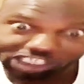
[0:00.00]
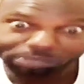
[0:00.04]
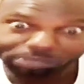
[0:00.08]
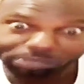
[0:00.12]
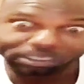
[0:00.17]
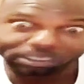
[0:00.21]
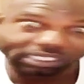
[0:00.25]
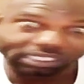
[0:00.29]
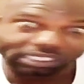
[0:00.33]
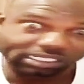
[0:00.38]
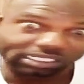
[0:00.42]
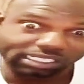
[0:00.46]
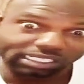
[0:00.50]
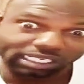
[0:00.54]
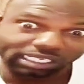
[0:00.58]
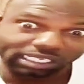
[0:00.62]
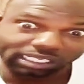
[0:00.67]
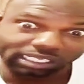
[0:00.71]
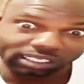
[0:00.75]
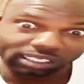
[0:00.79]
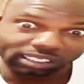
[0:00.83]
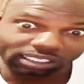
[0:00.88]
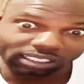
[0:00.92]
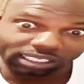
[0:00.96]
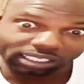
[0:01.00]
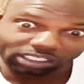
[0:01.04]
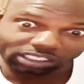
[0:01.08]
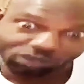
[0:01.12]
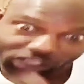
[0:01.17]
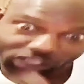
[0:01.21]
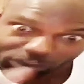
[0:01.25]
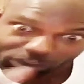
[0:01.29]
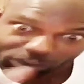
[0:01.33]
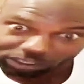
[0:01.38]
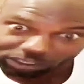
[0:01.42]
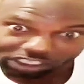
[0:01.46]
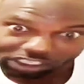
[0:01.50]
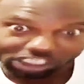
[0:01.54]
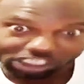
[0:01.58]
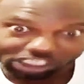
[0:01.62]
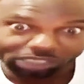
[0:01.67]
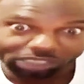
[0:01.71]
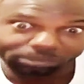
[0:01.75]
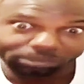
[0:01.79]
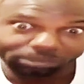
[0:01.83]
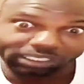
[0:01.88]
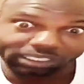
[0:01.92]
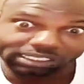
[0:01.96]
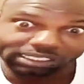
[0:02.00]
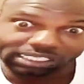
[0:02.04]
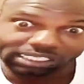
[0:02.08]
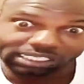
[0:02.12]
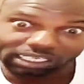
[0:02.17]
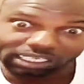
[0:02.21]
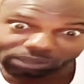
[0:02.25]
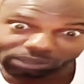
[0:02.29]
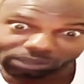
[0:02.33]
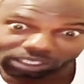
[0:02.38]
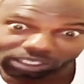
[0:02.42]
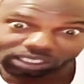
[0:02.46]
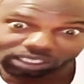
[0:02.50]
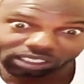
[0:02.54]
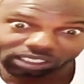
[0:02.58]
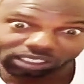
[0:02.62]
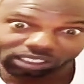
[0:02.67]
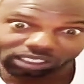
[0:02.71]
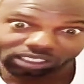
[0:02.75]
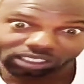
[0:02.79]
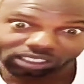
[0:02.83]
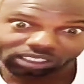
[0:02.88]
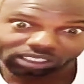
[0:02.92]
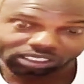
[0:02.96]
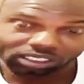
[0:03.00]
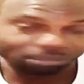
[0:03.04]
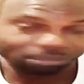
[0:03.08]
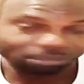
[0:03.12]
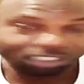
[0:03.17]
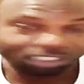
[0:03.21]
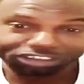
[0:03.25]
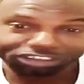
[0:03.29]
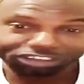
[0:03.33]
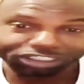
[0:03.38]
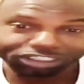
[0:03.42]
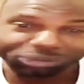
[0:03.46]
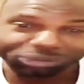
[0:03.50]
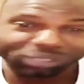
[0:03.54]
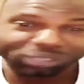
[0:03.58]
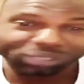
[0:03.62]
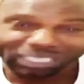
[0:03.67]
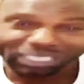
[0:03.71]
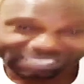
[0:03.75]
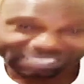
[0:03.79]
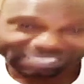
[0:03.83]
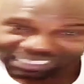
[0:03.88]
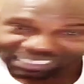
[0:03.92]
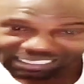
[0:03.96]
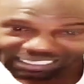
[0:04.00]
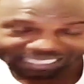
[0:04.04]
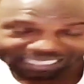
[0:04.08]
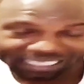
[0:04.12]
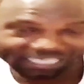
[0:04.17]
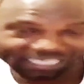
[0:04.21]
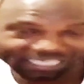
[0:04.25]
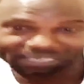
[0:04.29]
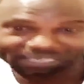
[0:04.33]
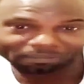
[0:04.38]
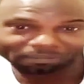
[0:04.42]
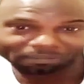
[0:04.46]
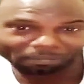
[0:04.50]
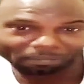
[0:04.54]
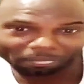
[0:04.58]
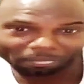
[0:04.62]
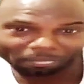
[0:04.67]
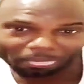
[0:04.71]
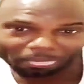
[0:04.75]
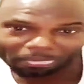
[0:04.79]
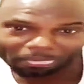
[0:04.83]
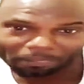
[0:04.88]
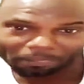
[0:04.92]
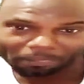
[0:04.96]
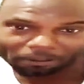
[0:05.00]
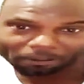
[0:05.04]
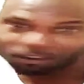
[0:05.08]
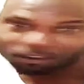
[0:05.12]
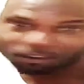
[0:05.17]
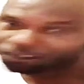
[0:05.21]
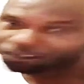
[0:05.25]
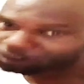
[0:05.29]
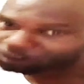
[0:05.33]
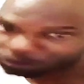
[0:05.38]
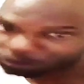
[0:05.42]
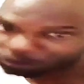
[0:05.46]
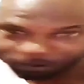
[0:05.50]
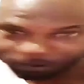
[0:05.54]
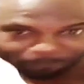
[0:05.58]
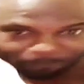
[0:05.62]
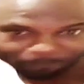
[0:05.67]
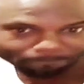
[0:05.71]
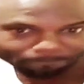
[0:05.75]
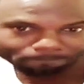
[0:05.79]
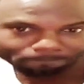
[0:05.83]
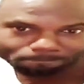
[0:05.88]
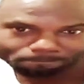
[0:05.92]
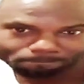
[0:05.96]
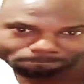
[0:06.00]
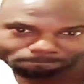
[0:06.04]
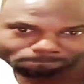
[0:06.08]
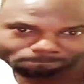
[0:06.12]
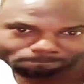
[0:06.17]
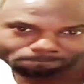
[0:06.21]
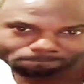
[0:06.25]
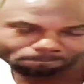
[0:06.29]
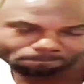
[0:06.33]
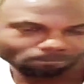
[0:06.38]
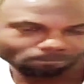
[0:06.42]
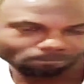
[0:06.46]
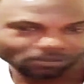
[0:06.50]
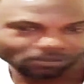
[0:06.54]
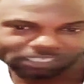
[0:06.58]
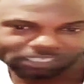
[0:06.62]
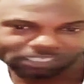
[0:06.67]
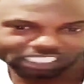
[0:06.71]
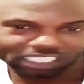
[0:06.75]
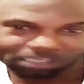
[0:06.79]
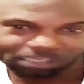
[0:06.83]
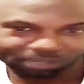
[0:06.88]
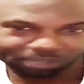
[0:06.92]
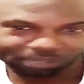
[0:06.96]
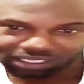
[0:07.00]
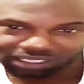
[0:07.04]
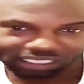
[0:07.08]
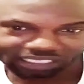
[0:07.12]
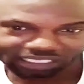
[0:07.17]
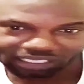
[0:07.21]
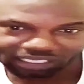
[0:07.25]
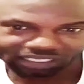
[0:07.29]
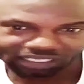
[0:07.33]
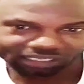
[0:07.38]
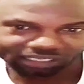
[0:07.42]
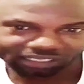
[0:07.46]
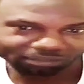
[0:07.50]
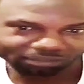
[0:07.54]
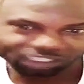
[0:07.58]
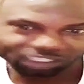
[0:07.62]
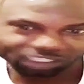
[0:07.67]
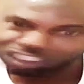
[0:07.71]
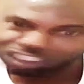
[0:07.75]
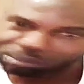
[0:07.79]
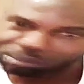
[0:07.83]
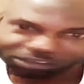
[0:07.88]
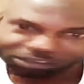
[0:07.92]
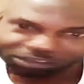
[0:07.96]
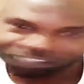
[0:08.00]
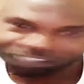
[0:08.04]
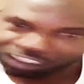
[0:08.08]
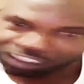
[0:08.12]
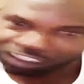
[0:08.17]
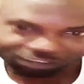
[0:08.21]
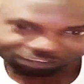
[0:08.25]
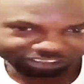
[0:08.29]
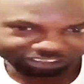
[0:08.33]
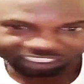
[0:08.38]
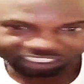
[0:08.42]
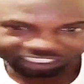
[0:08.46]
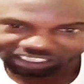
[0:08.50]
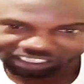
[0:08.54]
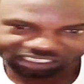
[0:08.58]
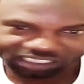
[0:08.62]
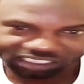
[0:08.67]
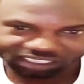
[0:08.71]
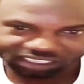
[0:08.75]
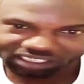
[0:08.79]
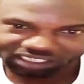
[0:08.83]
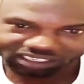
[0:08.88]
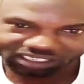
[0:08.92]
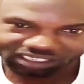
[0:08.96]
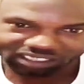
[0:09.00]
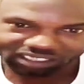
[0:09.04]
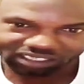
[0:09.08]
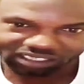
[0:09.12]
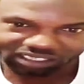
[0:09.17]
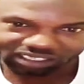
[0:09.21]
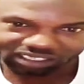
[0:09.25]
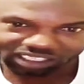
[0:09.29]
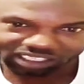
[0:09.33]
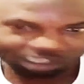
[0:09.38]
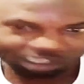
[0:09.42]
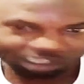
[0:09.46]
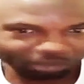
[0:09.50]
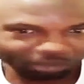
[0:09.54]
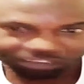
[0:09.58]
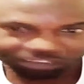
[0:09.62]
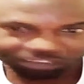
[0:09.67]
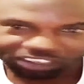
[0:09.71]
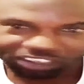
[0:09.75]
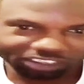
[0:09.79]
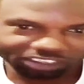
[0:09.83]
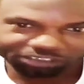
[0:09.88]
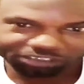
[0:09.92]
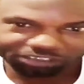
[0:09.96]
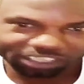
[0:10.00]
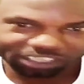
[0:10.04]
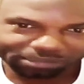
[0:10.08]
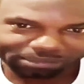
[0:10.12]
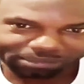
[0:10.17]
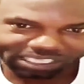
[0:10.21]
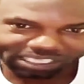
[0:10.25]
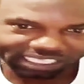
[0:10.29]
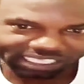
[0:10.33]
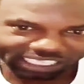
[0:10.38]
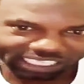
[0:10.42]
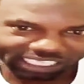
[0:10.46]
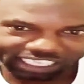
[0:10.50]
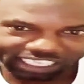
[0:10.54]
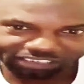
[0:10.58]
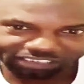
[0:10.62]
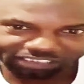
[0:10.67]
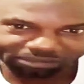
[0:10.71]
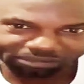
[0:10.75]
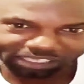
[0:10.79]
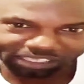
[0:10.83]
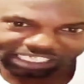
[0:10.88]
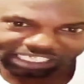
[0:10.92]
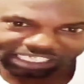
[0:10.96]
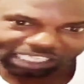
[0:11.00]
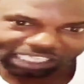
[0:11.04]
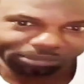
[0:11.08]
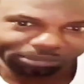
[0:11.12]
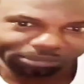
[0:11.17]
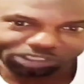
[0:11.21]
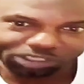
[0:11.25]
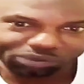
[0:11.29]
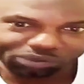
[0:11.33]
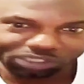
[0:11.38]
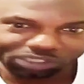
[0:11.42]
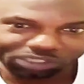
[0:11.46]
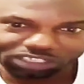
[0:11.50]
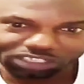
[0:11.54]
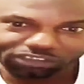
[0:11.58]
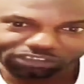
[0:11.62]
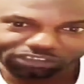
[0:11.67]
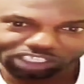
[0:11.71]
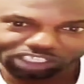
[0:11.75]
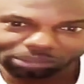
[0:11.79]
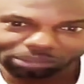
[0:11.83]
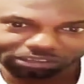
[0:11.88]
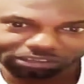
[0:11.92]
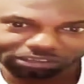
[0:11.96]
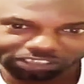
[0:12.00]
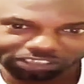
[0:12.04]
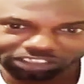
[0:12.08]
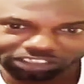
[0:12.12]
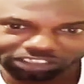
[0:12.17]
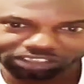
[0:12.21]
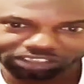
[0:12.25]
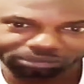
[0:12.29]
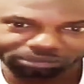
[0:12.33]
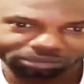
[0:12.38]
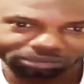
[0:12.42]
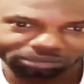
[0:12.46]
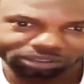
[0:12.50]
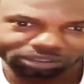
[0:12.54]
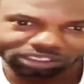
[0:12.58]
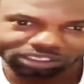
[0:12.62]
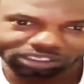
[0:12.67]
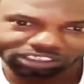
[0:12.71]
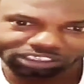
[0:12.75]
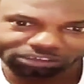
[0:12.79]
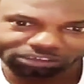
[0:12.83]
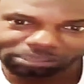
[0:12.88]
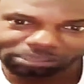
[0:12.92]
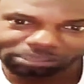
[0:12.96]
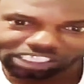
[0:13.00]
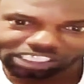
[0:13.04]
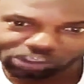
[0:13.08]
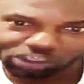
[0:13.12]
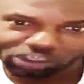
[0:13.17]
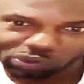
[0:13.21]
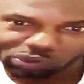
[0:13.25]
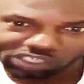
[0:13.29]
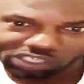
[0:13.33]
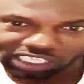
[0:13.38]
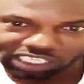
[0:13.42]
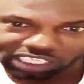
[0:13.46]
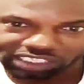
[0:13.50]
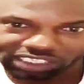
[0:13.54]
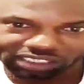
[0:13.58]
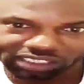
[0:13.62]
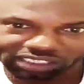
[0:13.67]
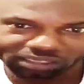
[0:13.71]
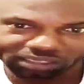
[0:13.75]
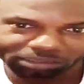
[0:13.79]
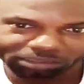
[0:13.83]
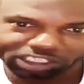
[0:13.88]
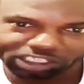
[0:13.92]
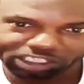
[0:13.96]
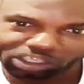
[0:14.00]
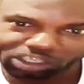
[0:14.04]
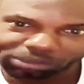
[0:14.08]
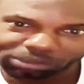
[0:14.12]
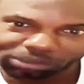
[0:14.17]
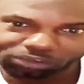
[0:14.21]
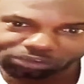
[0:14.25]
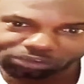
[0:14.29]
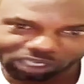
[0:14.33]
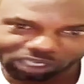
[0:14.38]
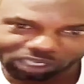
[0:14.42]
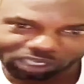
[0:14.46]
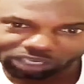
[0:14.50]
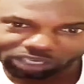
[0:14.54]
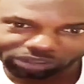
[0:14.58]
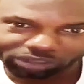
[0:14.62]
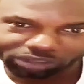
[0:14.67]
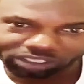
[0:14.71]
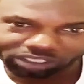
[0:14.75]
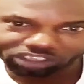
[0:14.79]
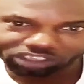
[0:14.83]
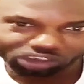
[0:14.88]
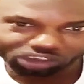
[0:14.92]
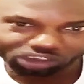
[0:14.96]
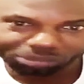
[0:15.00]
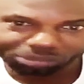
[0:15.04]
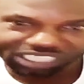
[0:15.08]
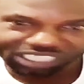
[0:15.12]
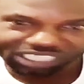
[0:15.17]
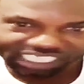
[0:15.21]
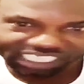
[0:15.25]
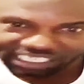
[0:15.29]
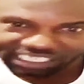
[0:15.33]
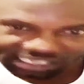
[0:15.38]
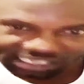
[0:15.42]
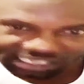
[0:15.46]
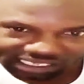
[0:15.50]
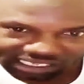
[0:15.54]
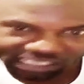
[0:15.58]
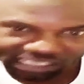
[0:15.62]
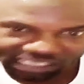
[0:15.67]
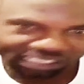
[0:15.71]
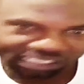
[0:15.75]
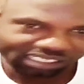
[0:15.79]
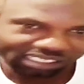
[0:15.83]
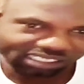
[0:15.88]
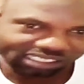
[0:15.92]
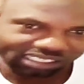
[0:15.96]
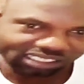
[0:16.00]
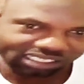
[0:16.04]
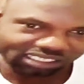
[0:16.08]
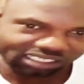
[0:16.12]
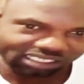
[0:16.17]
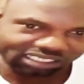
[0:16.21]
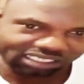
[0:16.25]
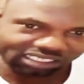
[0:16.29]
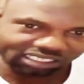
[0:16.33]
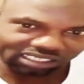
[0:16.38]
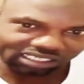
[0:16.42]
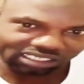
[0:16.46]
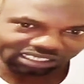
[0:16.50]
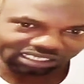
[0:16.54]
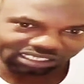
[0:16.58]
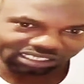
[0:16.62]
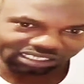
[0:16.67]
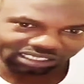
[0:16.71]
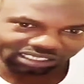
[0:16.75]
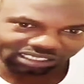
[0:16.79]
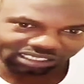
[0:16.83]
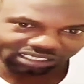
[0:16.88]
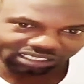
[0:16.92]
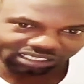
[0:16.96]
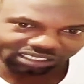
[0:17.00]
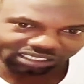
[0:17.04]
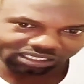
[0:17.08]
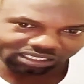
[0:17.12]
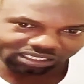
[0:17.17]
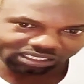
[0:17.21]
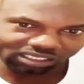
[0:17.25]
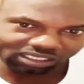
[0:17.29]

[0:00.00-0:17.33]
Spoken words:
your cheap points, dog. Cause you give your cheap points, cause what? I don't really want it, dog. Straight. And depend that. I don't come a foreign for that. You come a foreign for a better life. You get an opportunity to come a foreign. You need to make use of it. I don't for war with Jamaicans. Yeah?